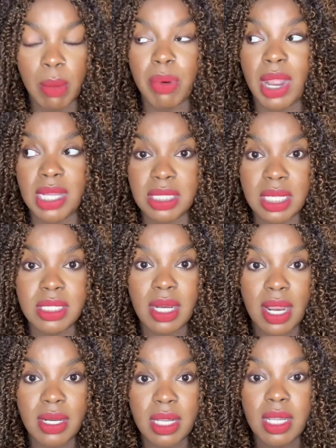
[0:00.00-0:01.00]
The process
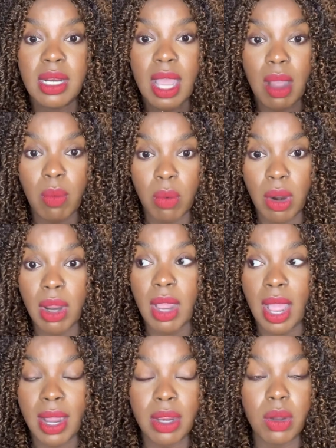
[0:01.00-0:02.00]
that I did,
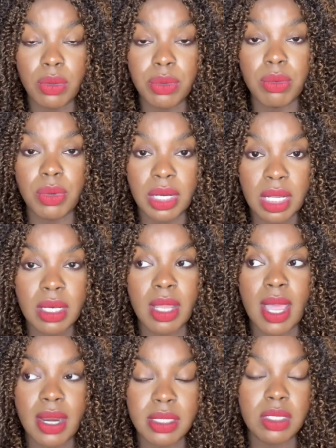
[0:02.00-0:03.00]
I go through it in
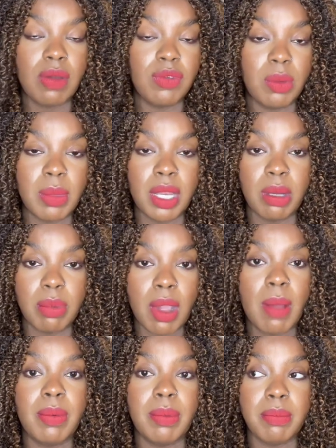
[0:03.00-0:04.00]
the How to Solve Your Money
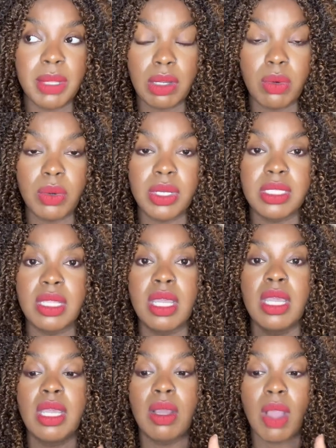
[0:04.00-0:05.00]
Problem mini course.
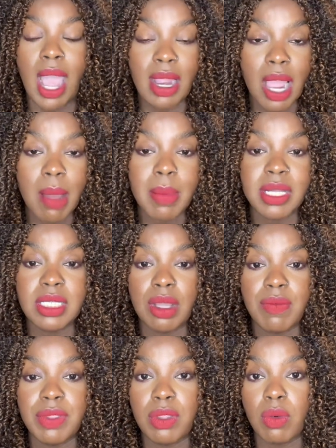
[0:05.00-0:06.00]
I got
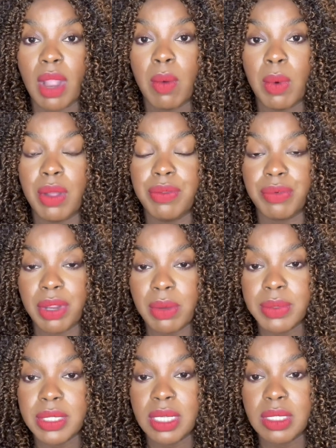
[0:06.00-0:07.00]
myself in the right wealth
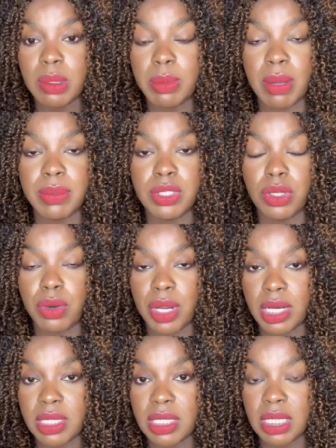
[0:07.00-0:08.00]
frequency to be able to
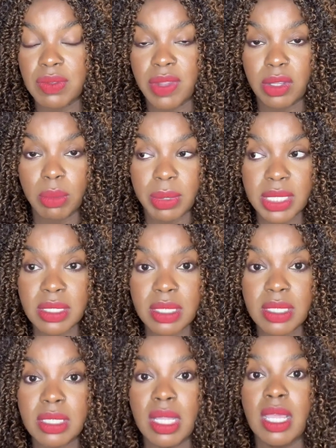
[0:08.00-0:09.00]
create a 6-figure
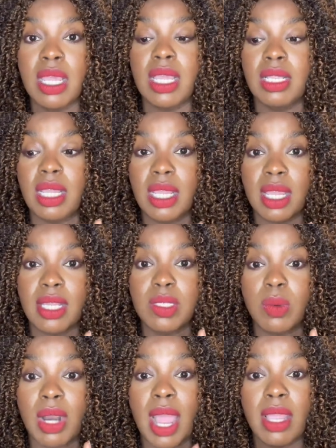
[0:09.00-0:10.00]
business. And then
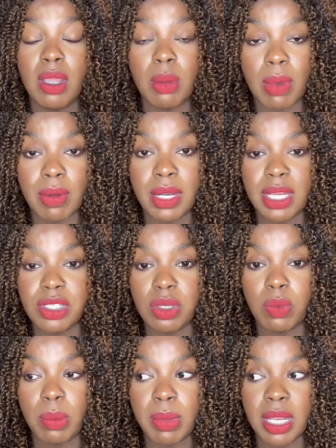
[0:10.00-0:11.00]
guess what? I healed my
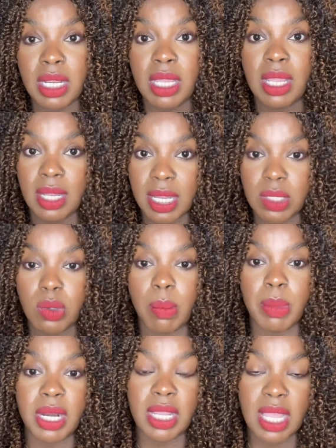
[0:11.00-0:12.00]
relationship with money. And guess
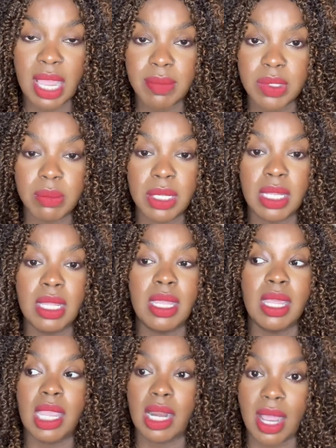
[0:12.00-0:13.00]
what? Money came to me
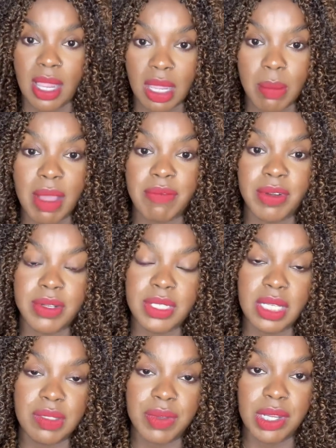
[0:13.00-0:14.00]
and I hit my
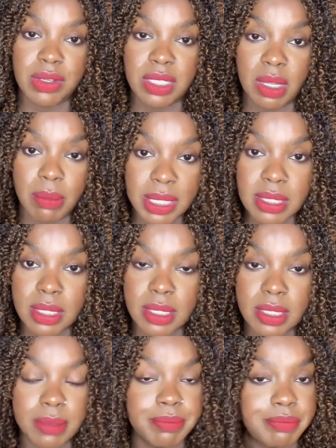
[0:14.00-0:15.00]
first 6 figures in
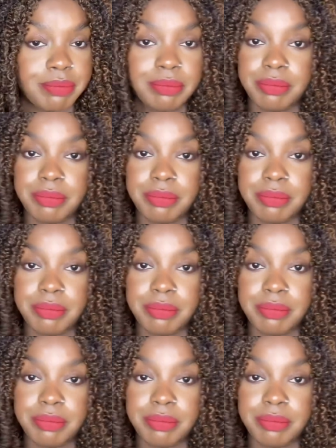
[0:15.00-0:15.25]
business.